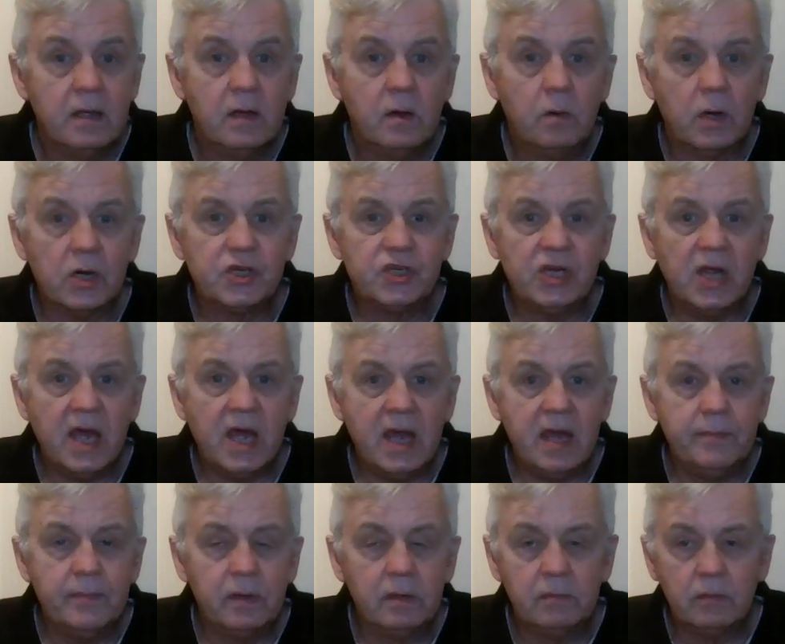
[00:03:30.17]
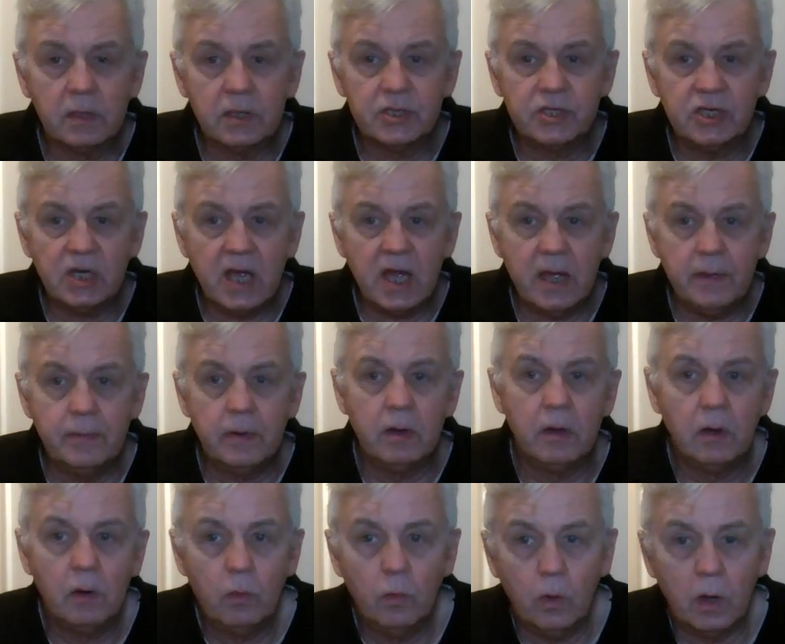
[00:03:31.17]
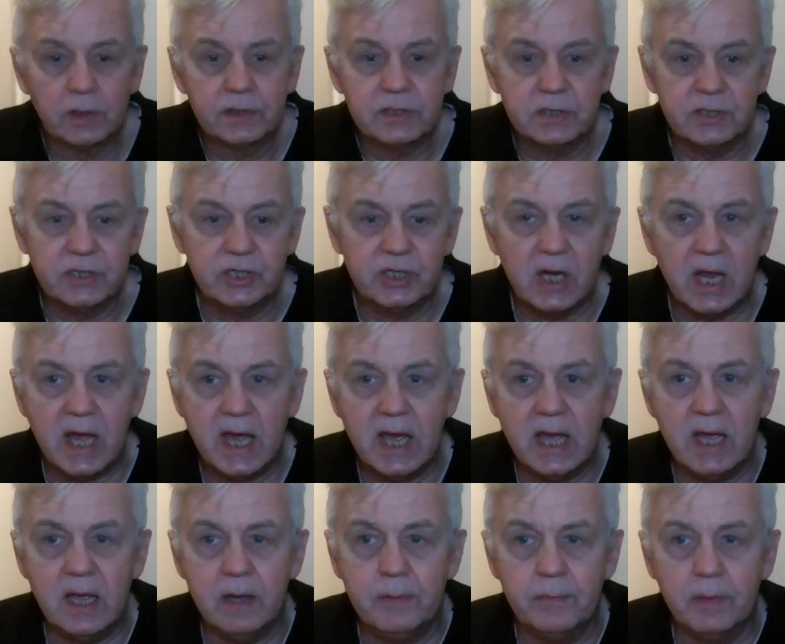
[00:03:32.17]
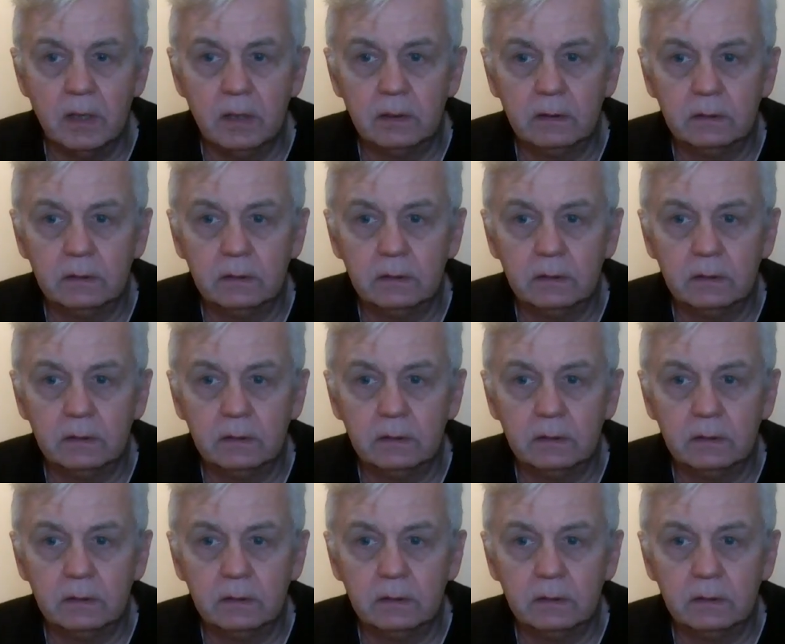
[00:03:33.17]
What a shame, what a shame, what a shame.